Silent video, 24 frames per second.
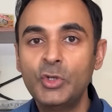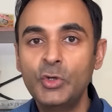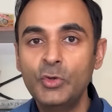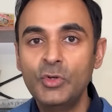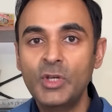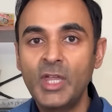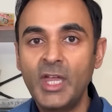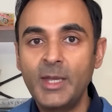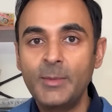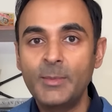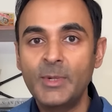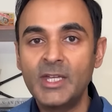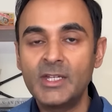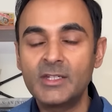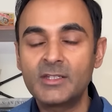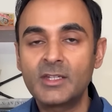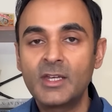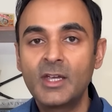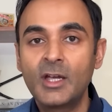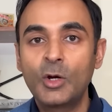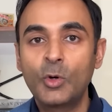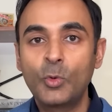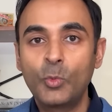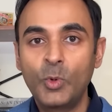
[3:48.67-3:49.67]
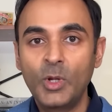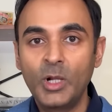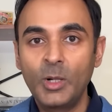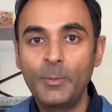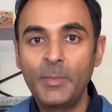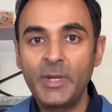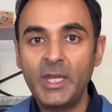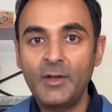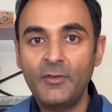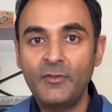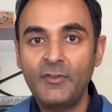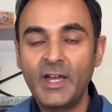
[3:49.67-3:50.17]
you name it,
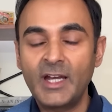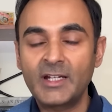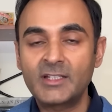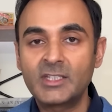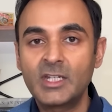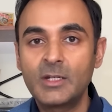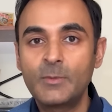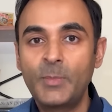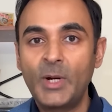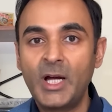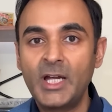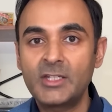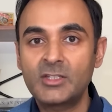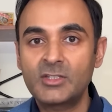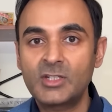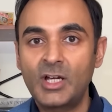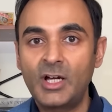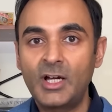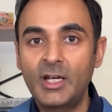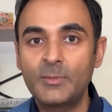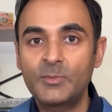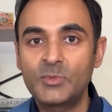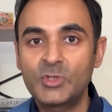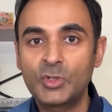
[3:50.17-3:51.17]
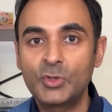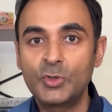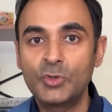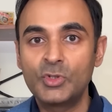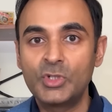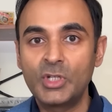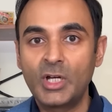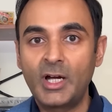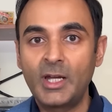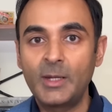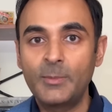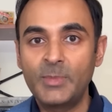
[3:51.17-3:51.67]
will be affected by type
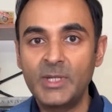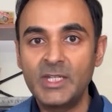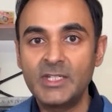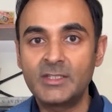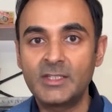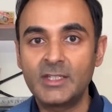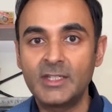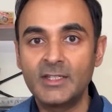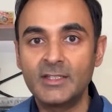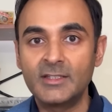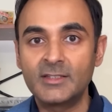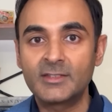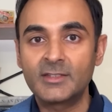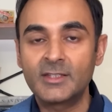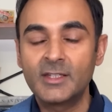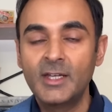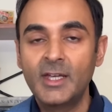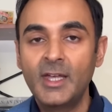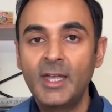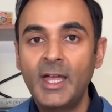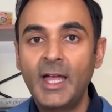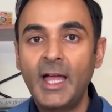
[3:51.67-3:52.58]
2 diabetes.